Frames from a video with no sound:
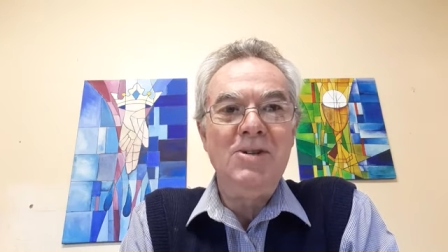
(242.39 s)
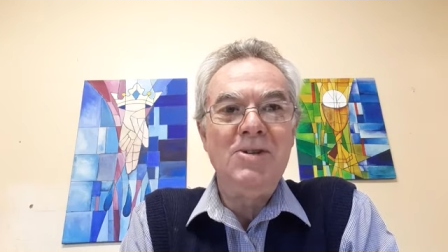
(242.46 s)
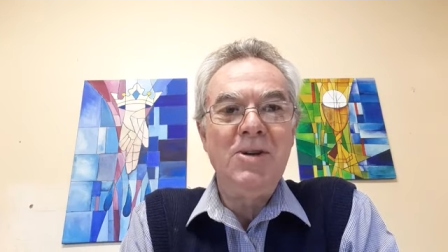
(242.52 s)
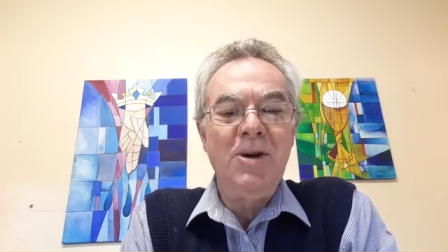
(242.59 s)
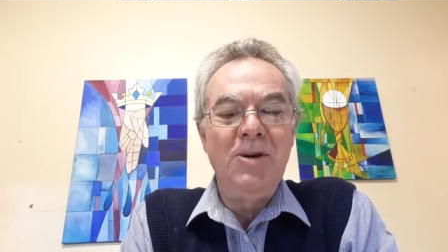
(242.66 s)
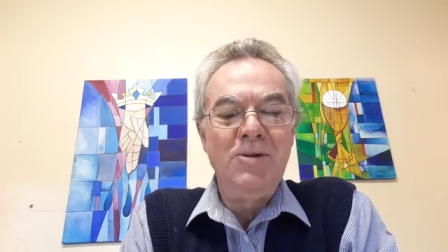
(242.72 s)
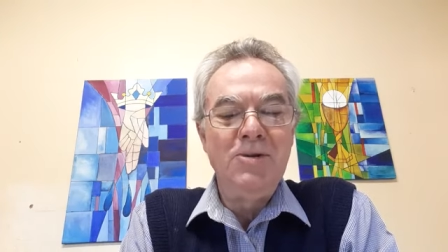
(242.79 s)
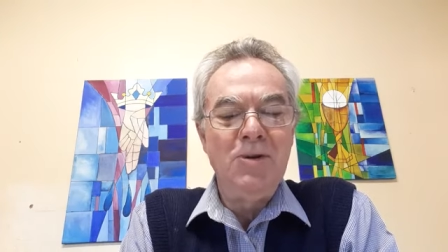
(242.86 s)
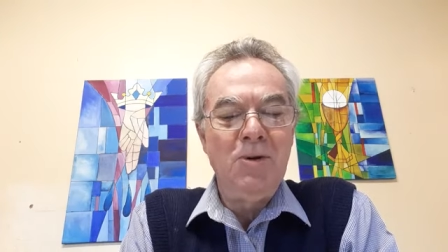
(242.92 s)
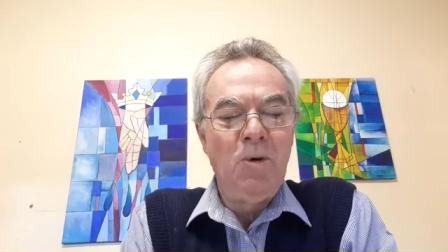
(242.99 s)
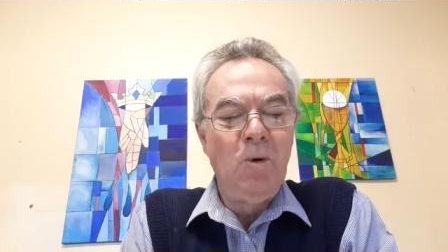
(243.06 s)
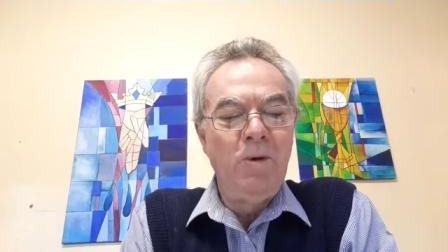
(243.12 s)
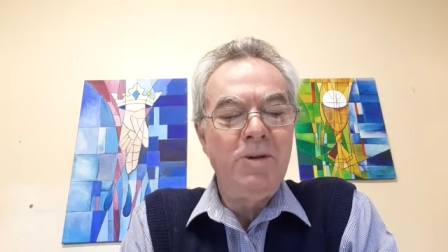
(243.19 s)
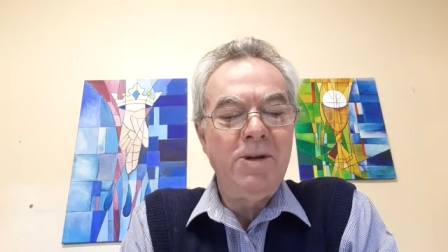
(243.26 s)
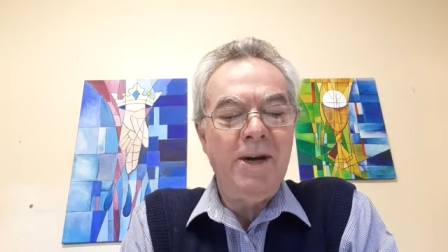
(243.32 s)
stones at
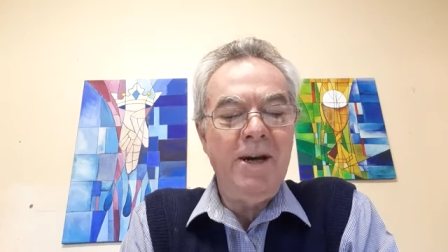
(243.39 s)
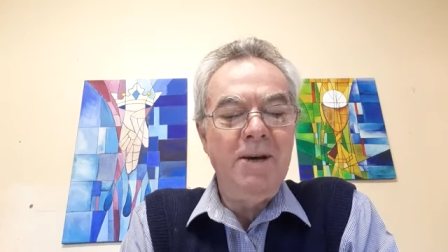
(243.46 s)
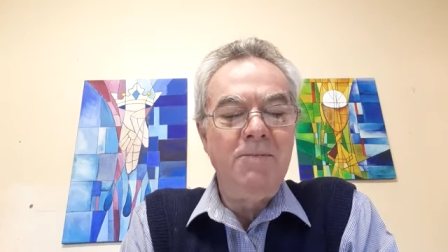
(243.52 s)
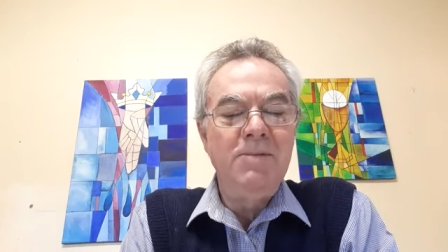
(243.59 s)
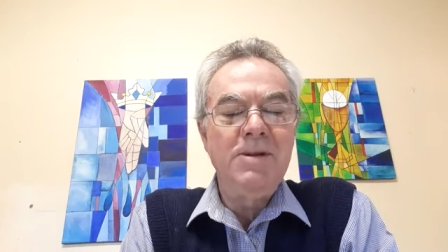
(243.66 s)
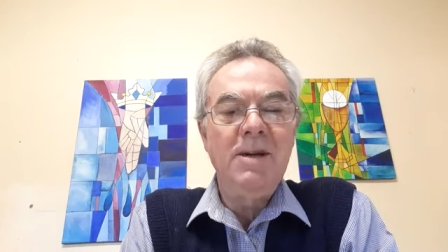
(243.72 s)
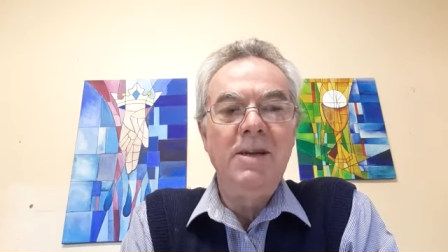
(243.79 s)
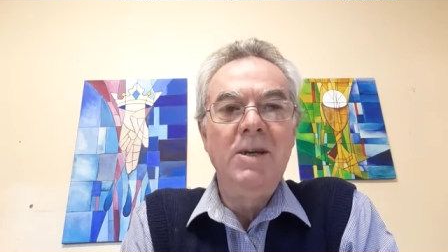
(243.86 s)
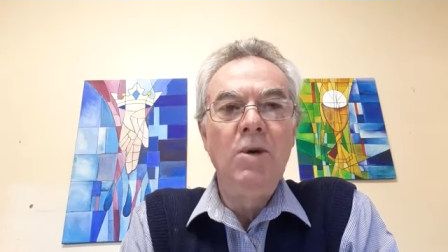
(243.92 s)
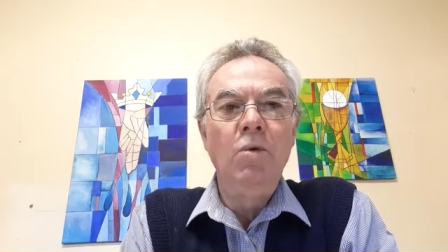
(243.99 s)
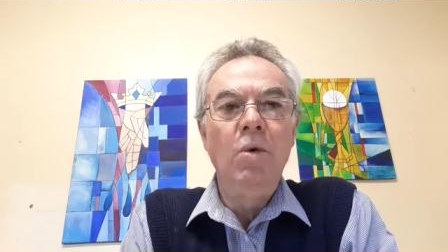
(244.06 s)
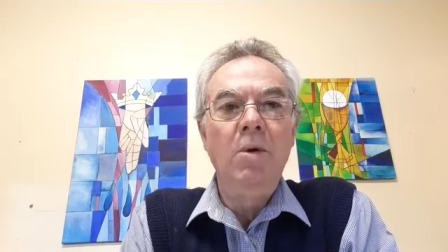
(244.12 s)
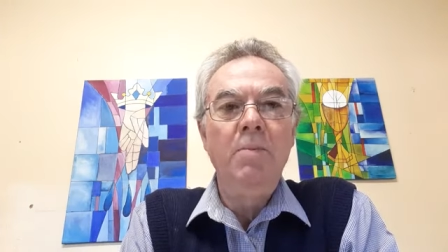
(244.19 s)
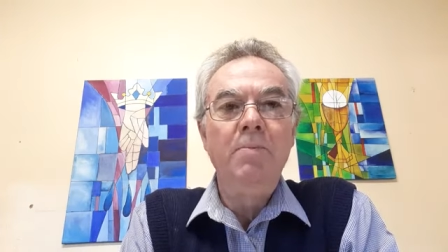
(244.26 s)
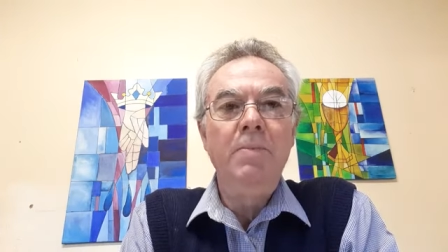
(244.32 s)
all times and you
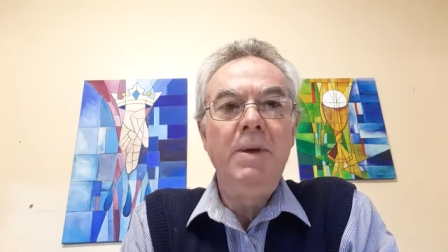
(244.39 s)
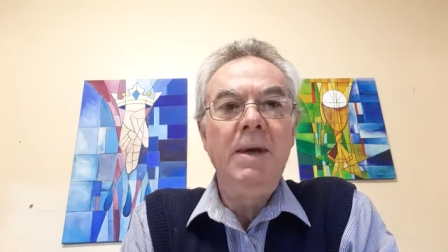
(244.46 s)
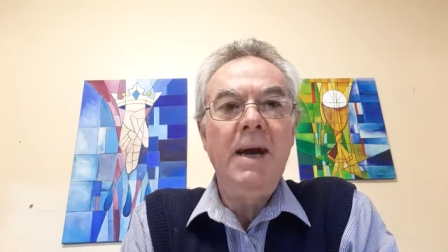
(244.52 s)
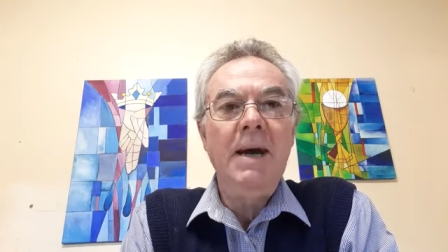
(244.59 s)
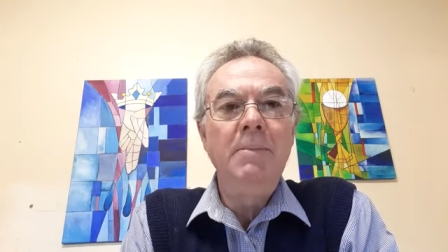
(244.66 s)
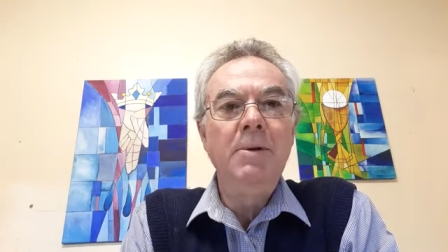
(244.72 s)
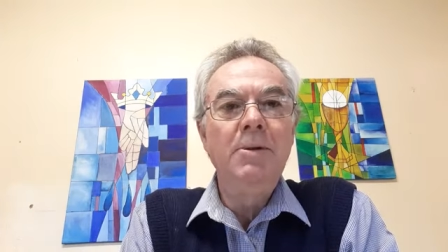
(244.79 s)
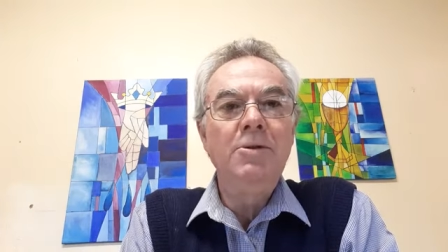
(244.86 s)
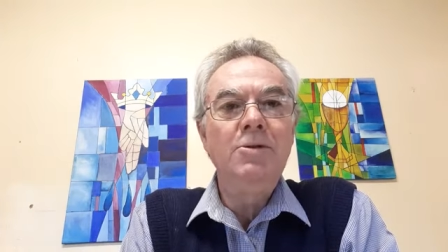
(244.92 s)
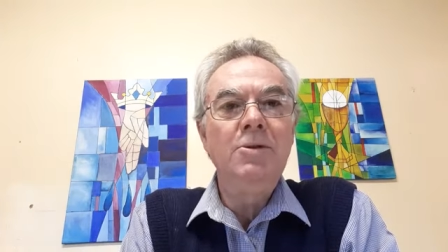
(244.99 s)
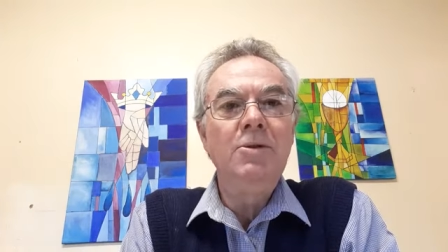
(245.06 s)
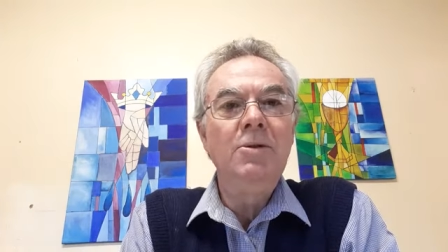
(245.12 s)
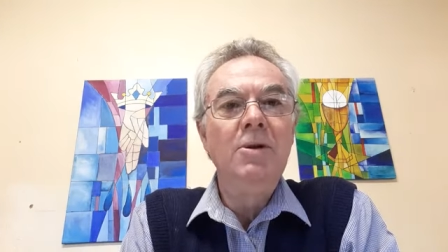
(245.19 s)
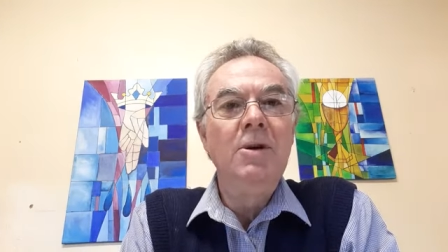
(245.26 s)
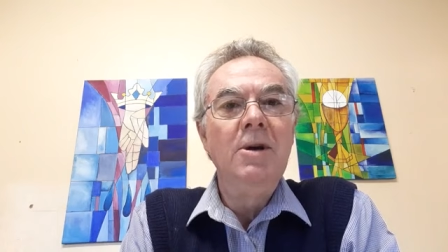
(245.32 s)
will be able
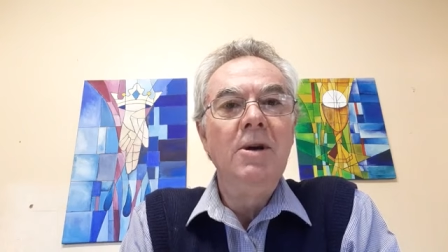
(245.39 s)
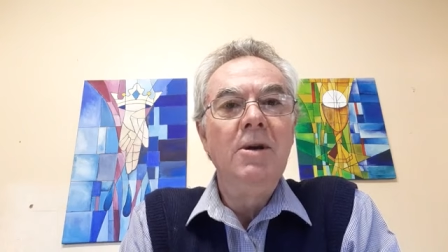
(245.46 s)
to